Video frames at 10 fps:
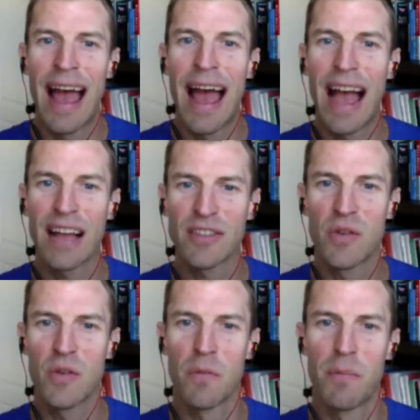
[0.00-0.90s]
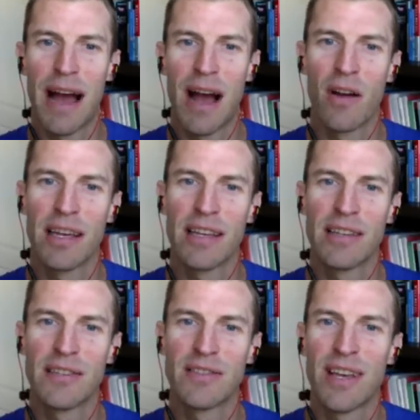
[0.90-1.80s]
ask you about
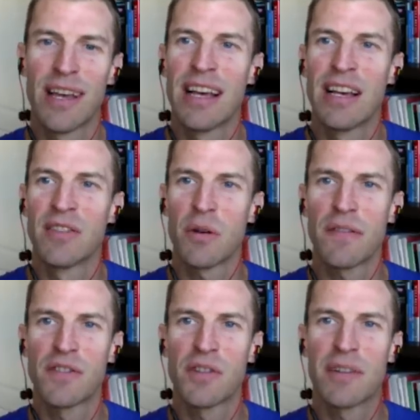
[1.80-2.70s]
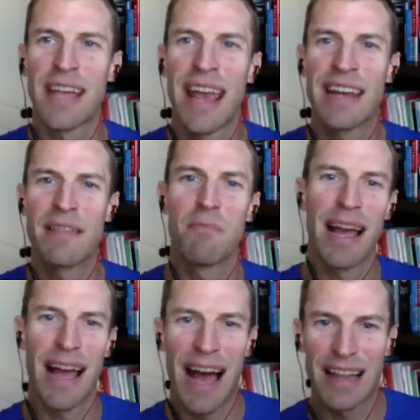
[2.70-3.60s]
is sort of circadian
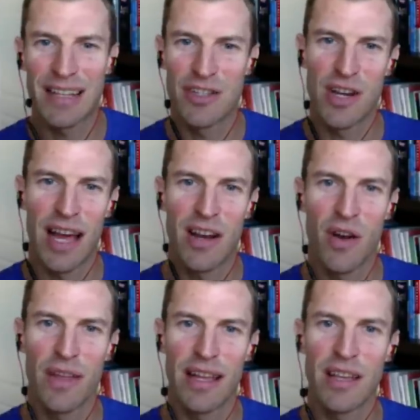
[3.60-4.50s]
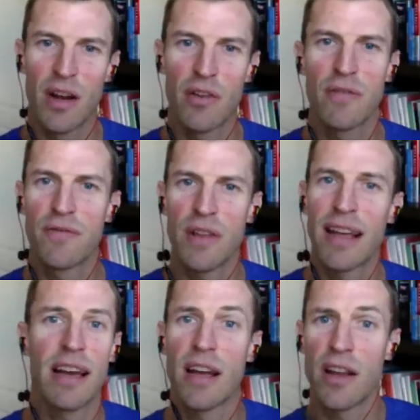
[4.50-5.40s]
biology. I know that you know you've
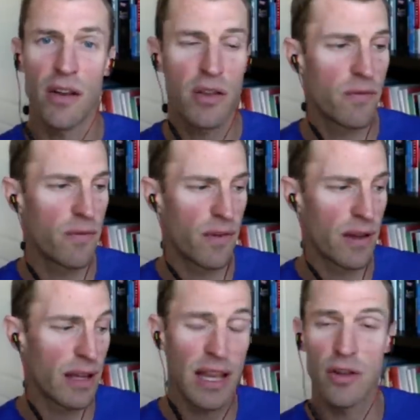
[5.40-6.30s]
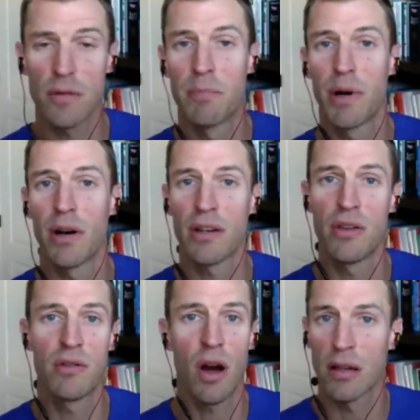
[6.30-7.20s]
I, I know you've in your book
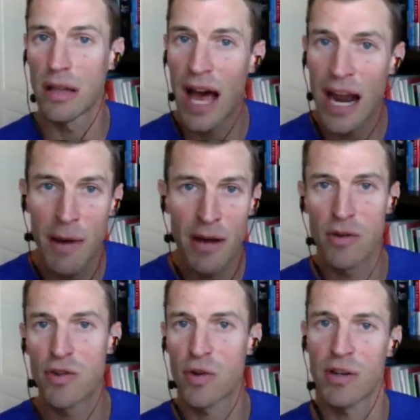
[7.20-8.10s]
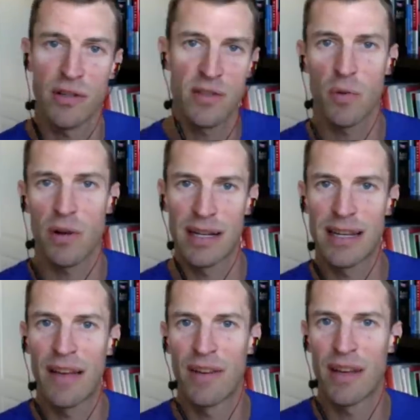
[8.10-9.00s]
you talk a lot about nutrition, so we're going to
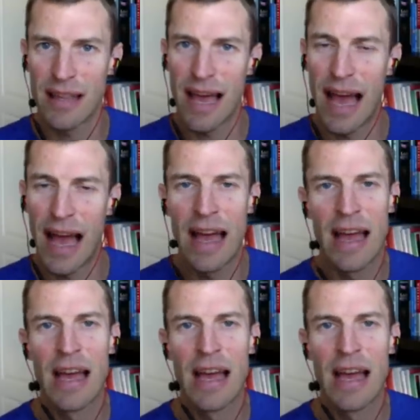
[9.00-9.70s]
dive into that.